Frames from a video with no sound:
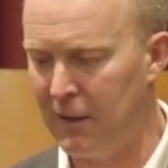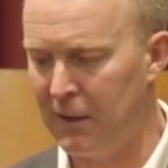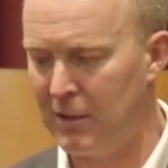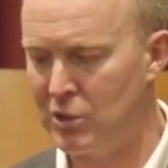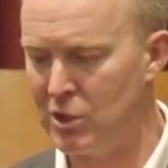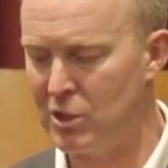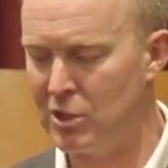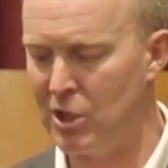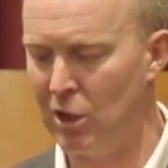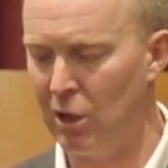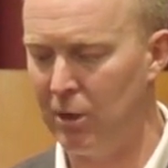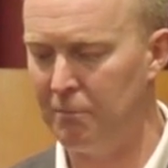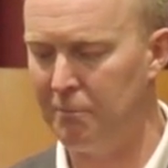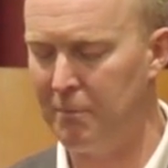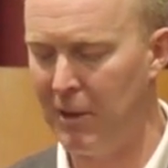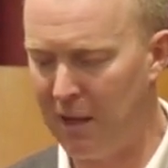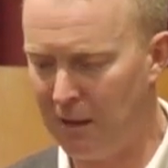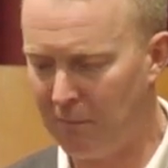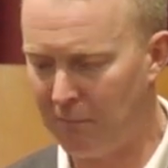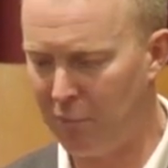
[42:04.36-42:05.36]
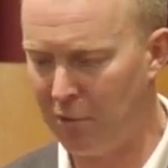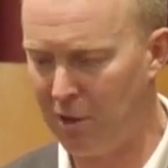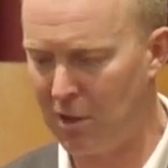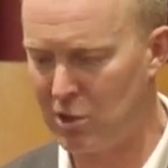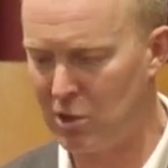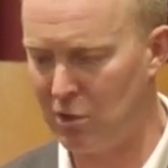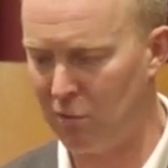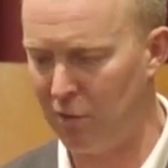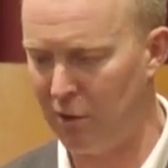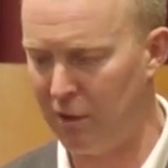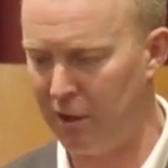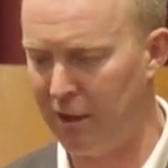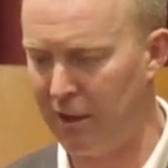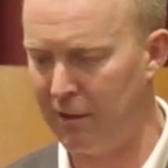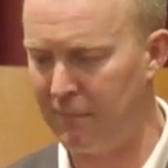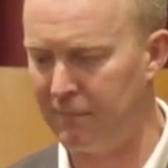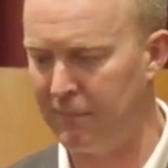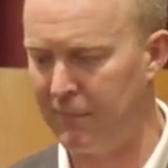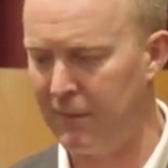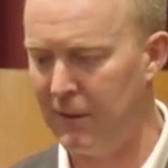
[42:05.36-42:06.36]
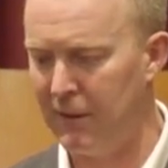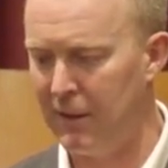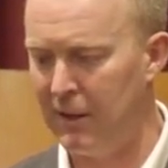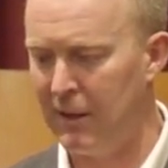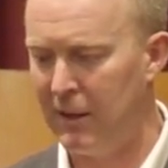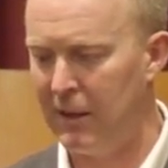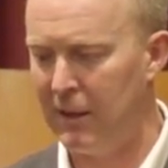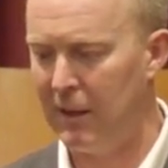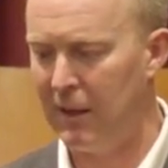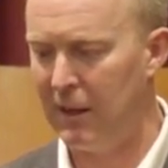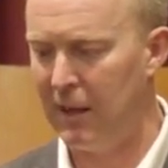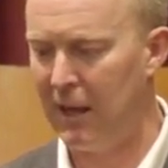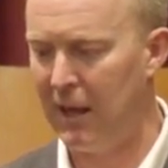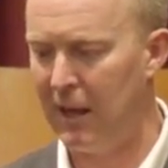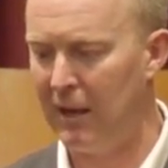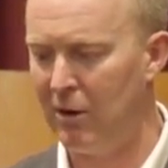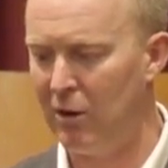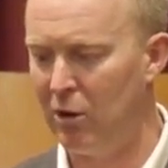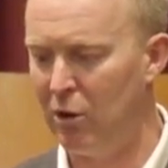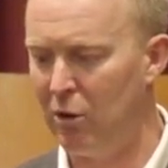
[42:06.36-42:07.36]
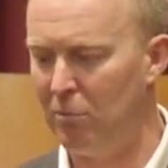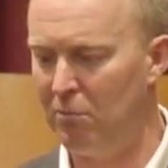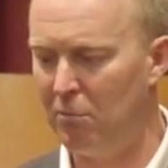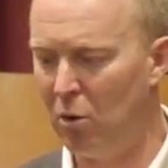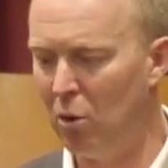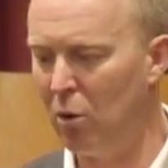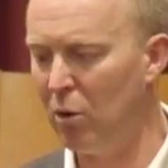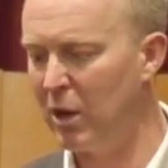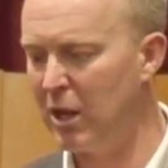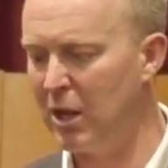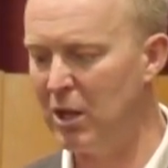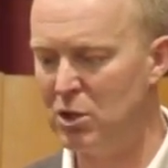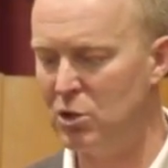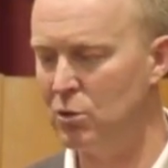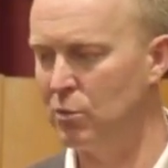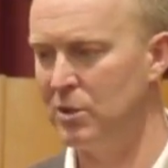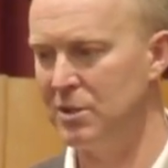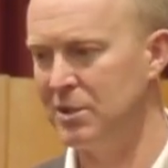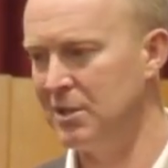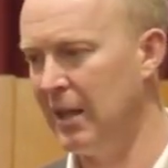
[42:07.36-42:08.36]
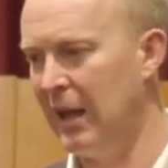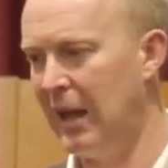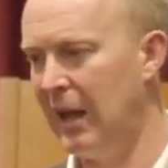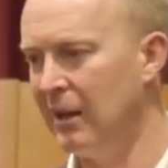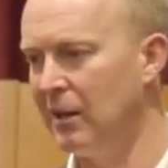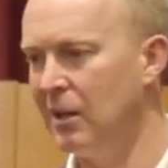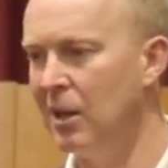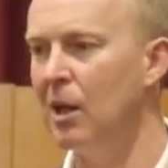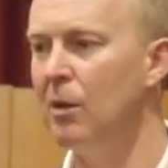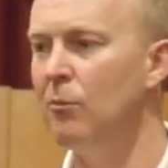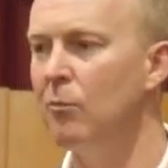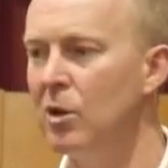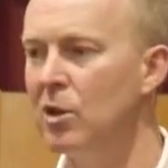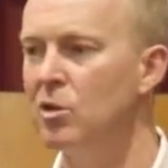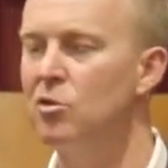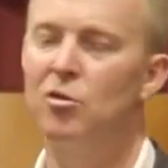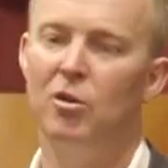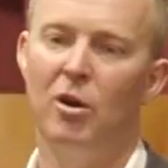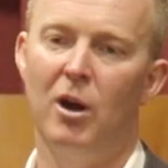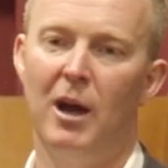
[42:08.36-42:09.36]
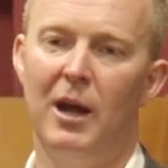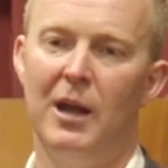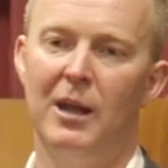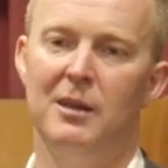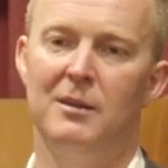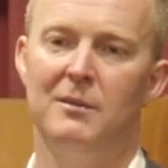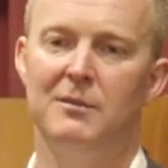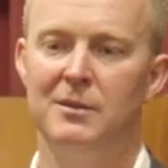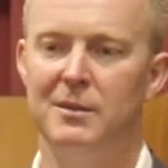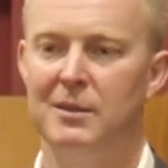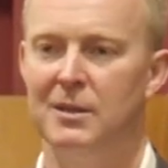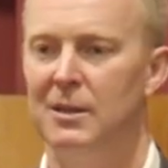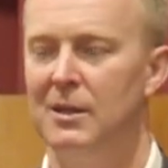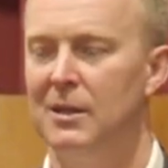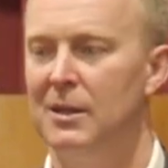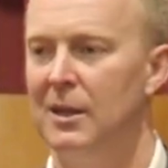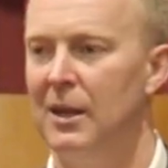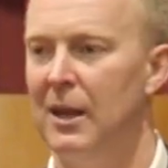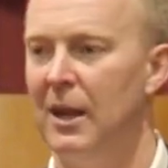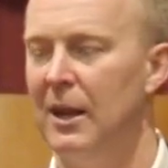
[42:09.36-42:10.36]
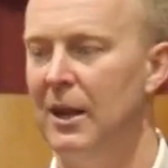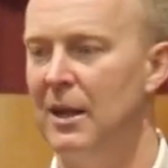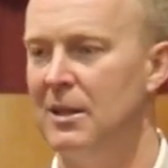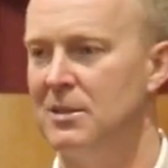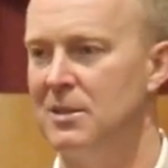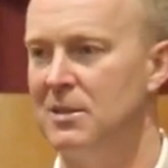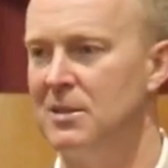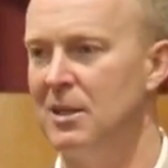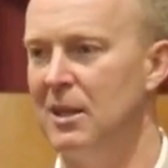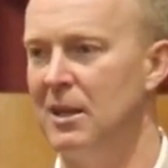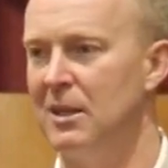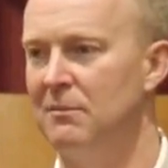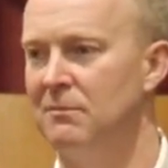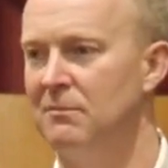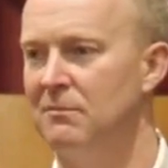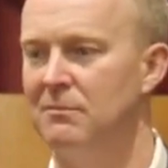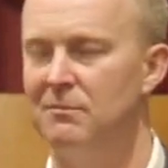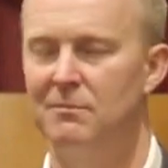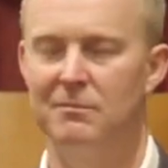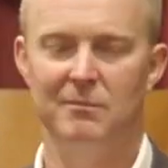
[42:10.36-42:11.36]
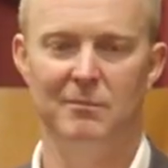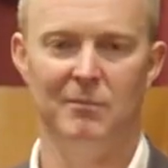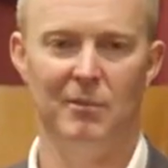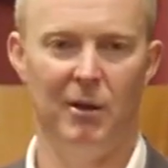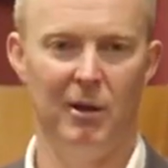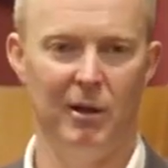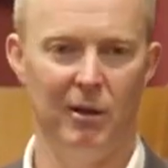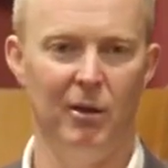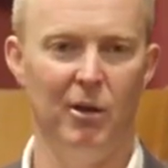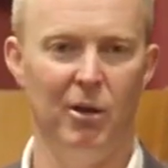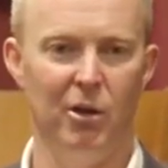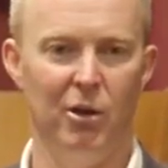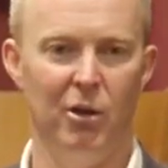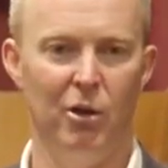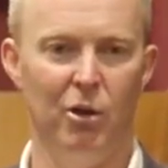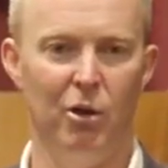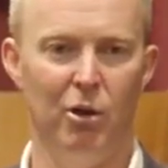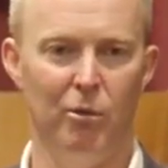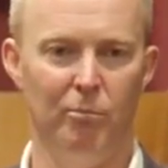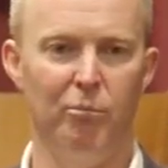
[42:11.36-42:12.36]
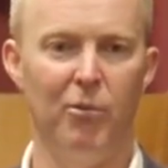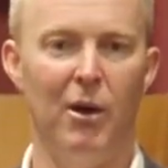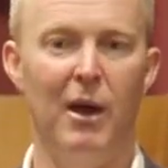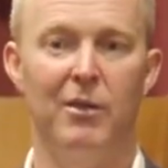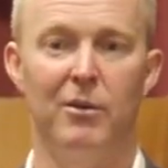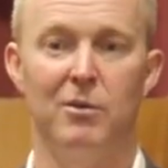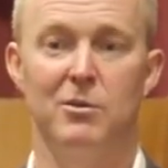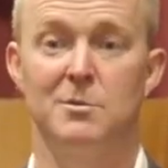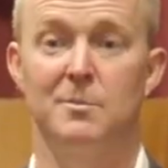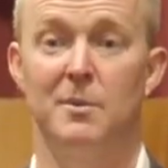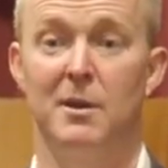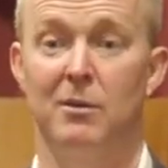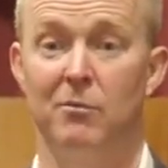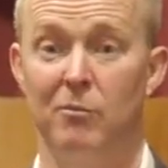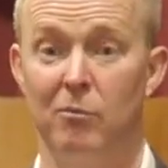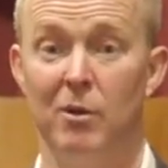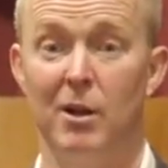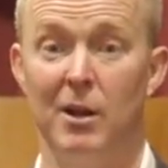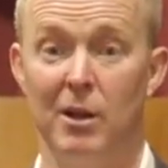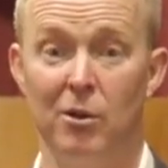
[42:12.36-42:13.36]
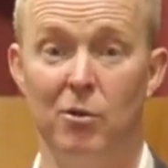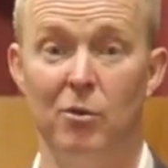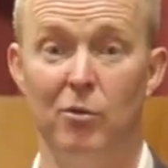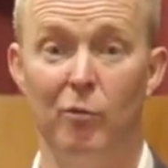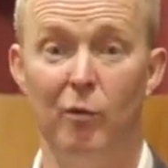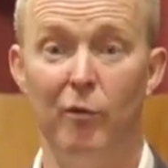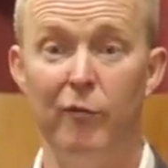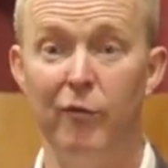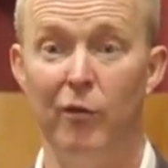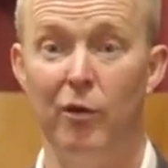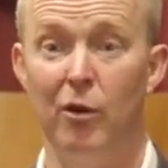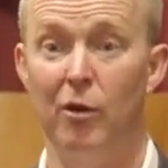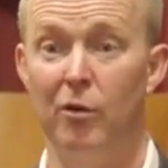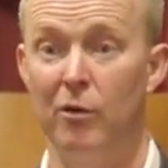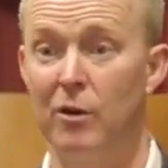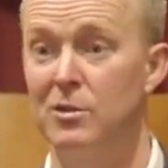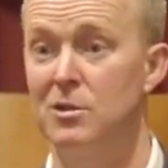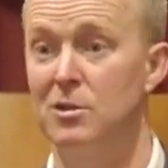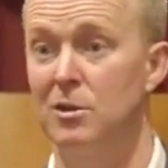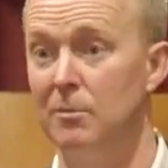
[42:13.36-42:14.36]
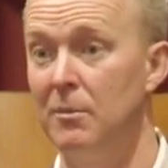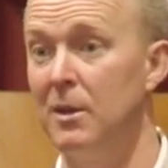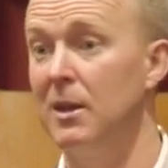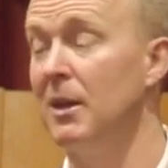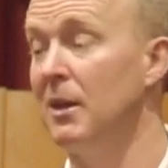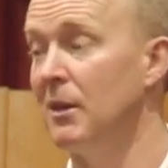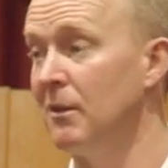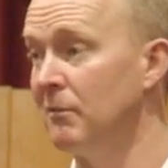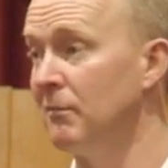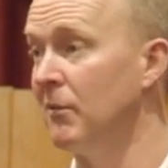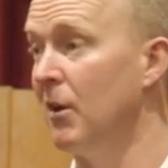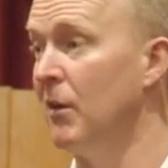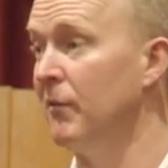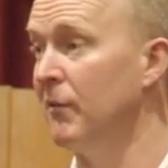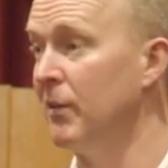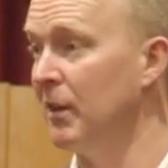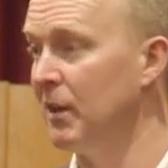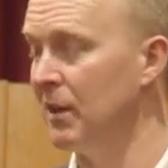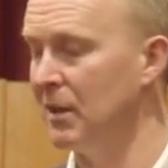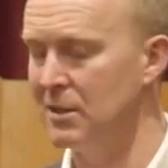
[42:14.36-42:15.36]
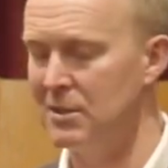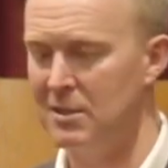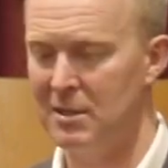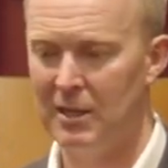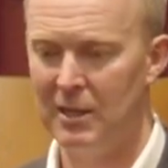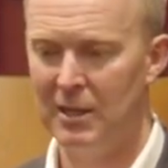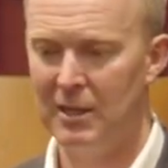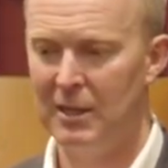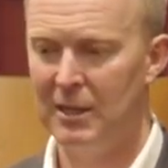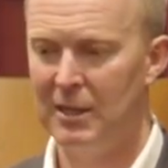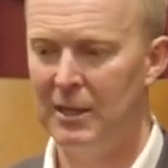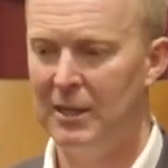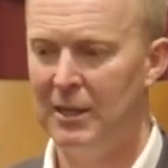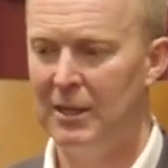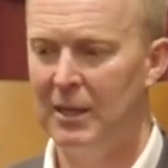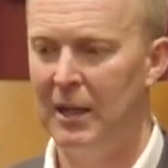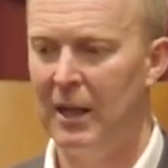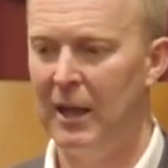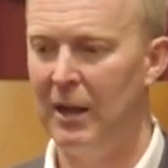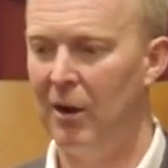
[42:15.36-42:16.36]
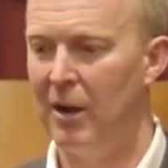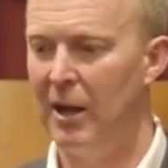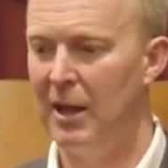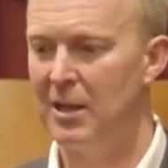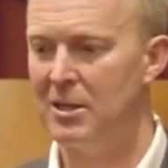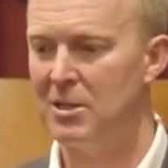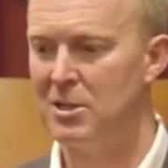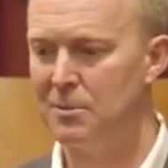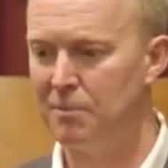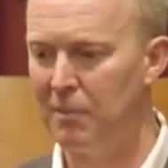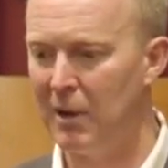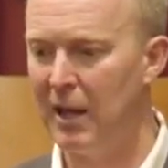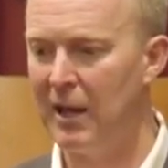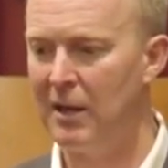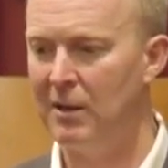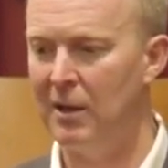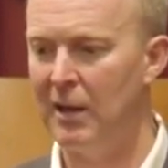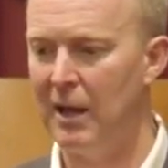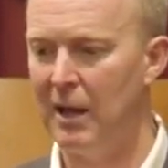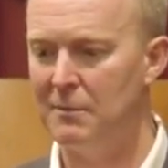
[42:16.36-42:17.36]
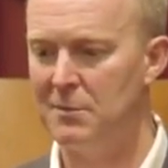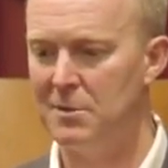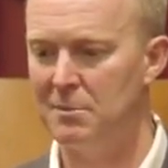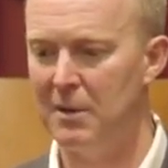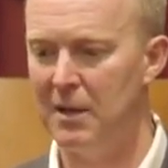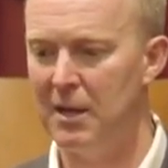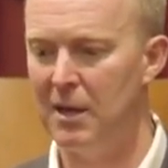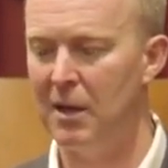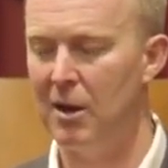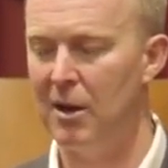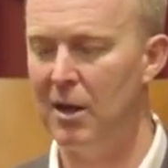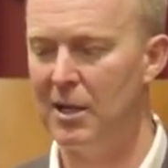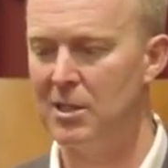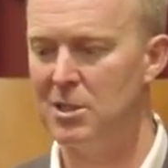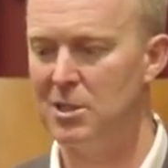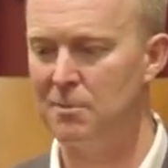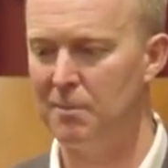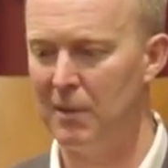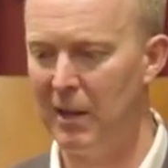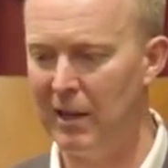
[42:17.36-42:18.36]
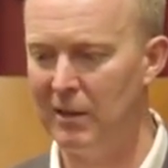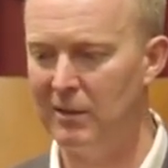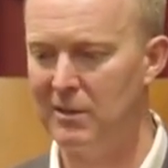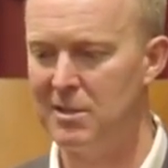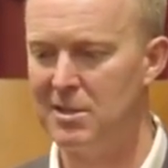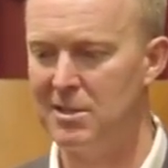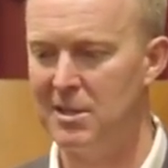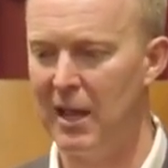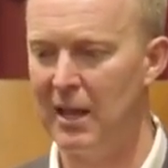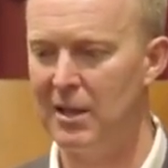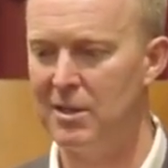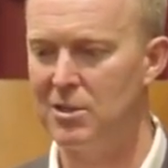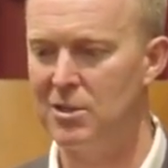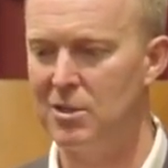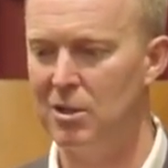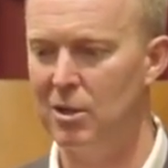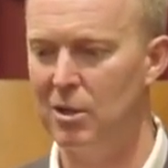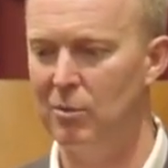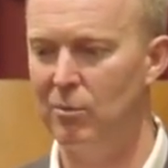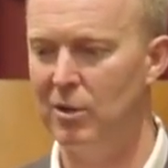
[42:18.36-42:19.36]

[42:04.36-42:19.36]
She's got bank pressure on her, and her mortgage was that. Can we try? And as I said, uh, her brother's been really good referrer to me and over the years. And I explained, her name's Megan, I explained the status to her.